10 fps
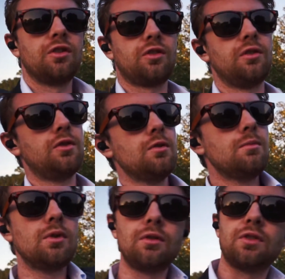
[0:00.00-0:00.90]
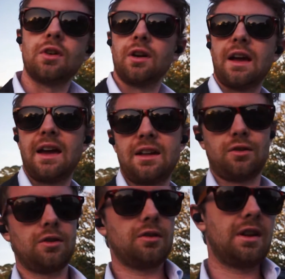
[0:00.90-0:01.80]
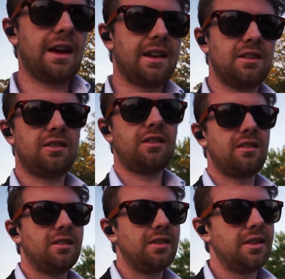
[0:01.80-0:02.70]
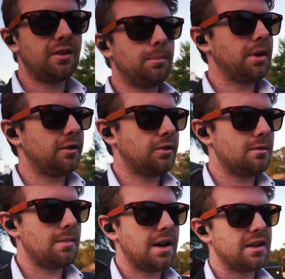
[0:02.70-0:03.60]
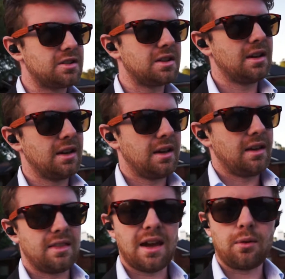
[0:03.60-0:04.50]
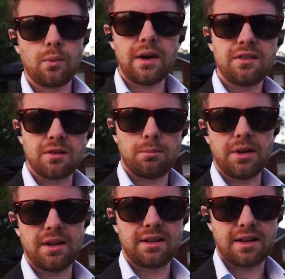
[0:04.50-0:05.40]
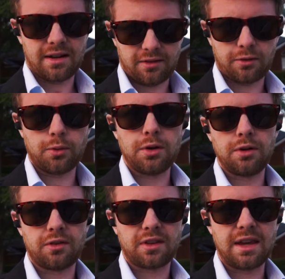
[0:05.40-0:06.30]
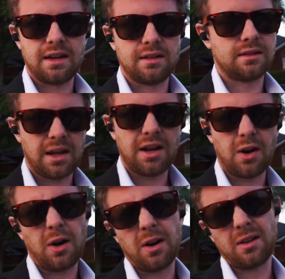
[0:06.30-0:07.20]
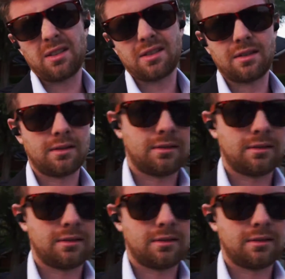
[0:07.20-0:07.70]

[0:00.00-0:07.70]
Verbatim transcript: So if you move your head or your neck just a little bit too much, that razor blade cuts through your skin. It hurts.